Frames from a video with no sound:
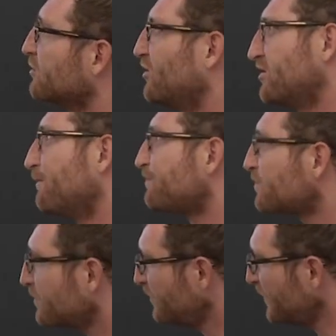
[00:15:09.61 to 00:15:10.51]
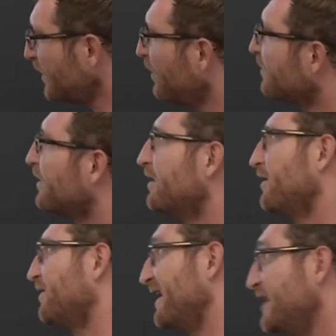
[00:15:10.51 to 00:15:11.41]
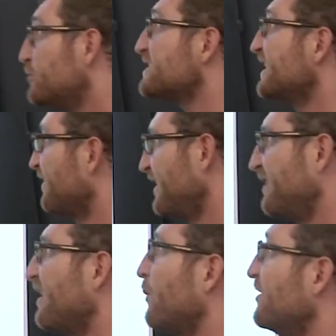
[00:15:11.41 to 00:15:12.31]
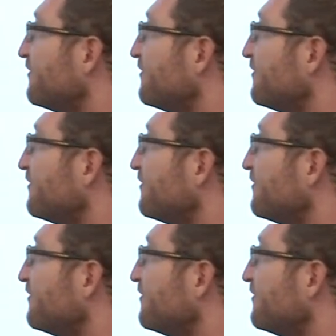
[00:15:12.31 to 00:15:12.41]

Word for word: And the, the interesting thing that we